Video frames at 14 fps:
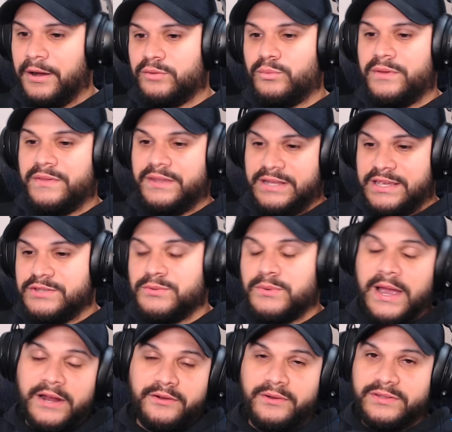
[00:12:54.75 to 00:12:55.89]
But with an
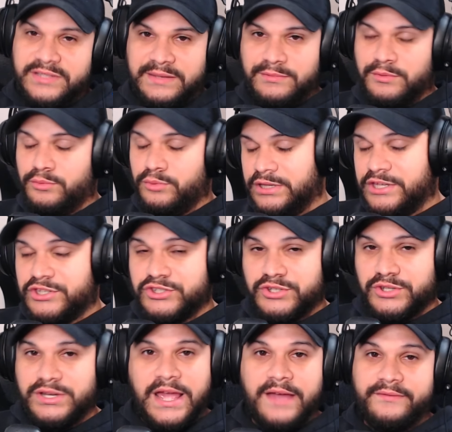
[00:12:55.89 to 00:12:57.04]
E2 Acheron team, you really
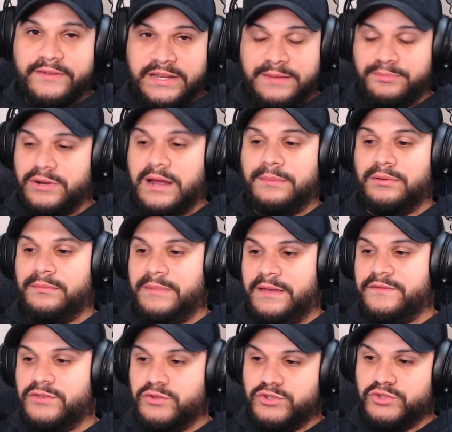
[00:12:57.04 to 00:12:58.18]
shouldn't have any problem
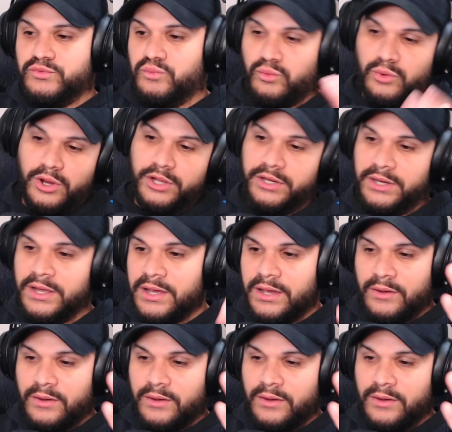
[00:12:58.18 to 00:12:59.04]
if you just run